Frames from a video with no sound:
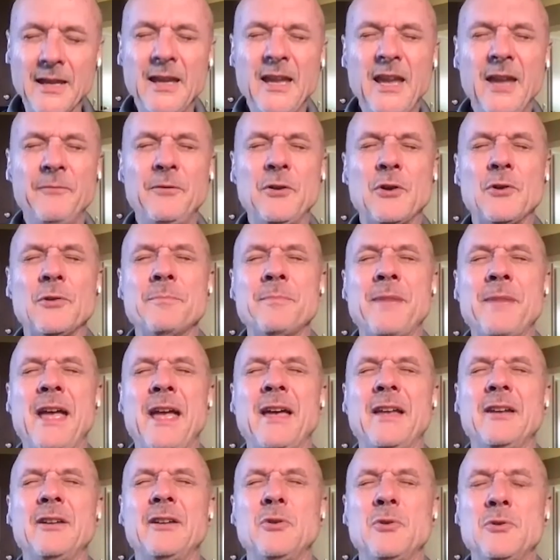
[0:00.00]
If you're a
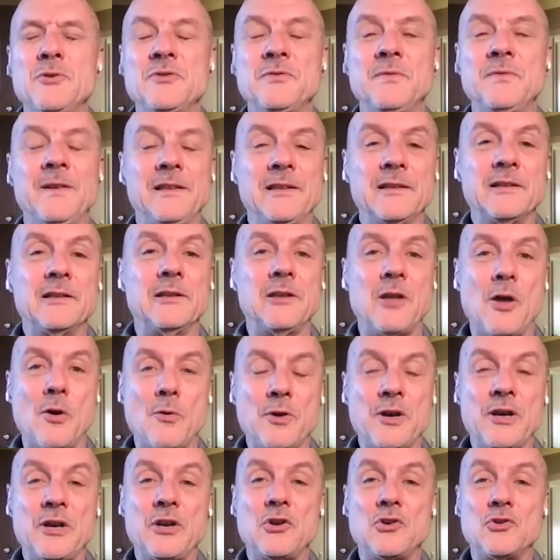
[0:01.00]
man who's feeling
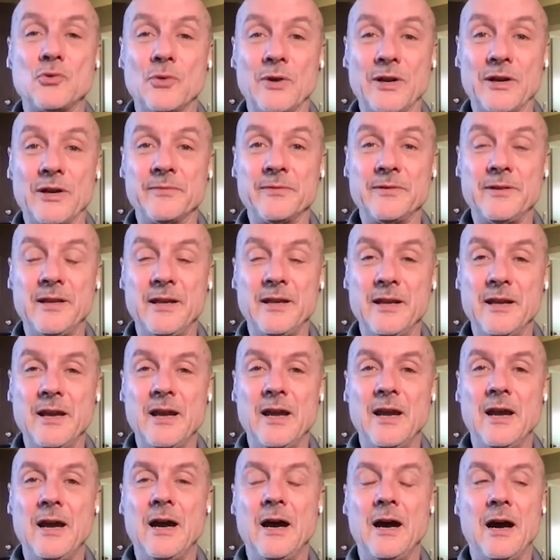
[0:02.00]
alone and adrift,
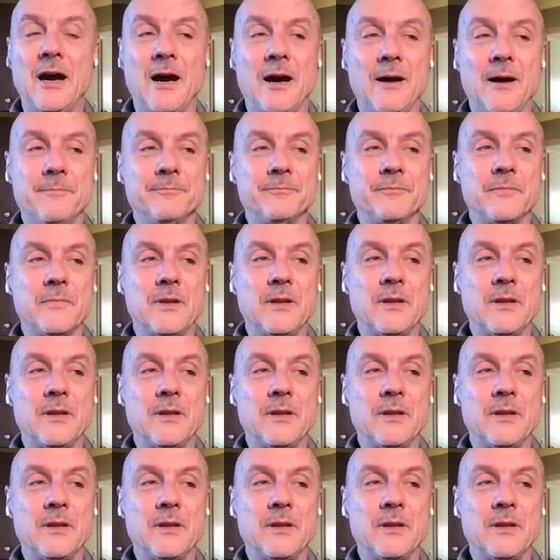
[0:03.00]
one